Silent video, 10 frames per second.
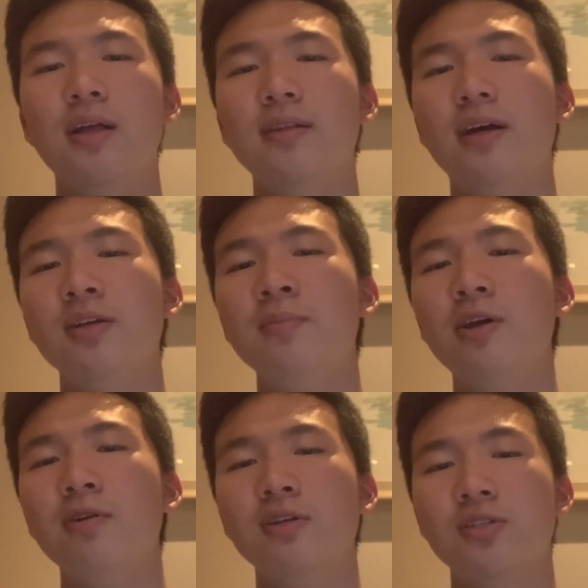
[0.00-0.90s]
Latin
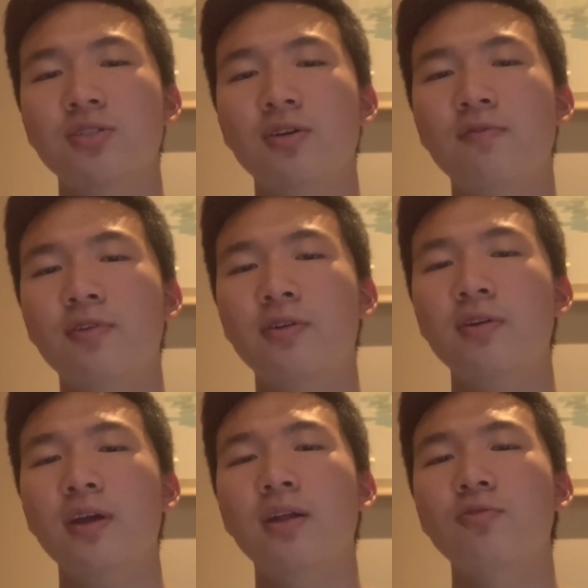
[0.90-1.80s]
America's silver
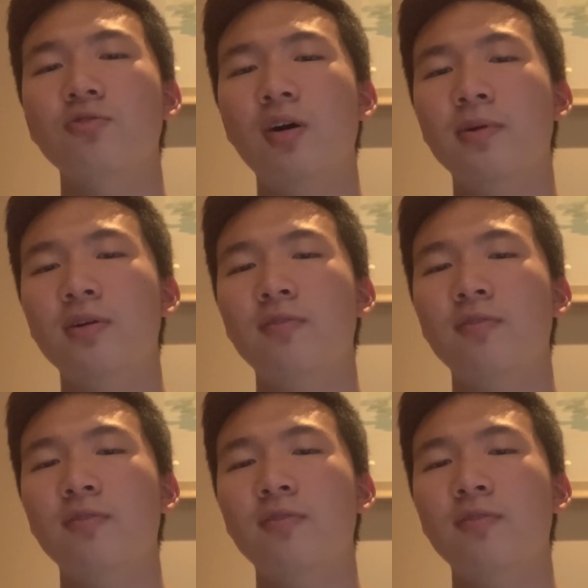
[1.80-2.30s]
and rubber